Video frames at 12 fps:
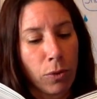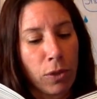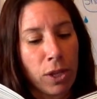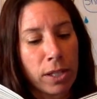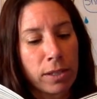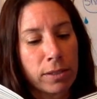
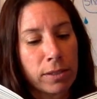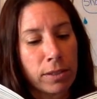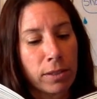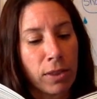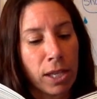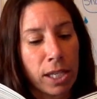
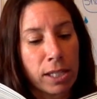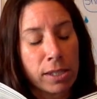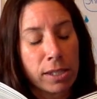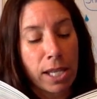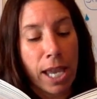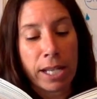
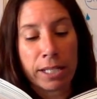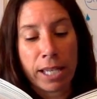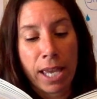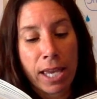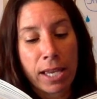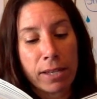thickets and
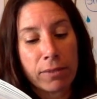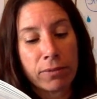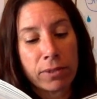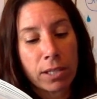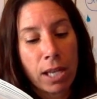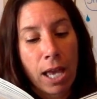
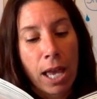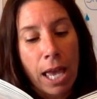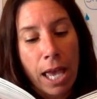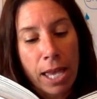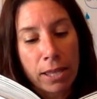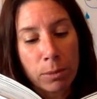caves,
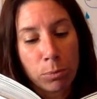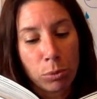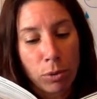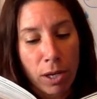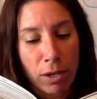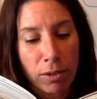and the
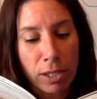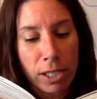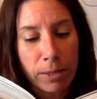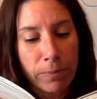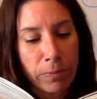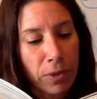
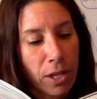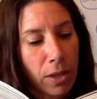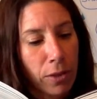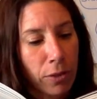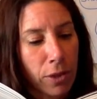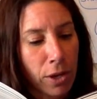prairie,
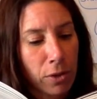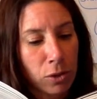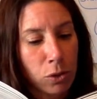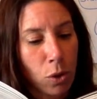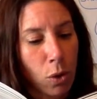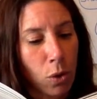there
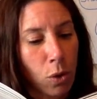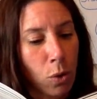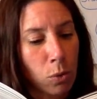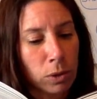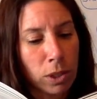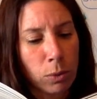is
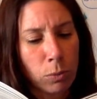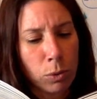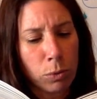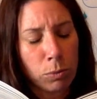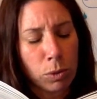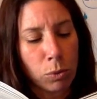only
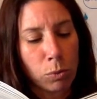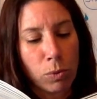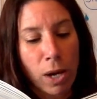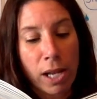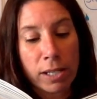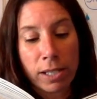room to
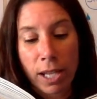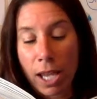run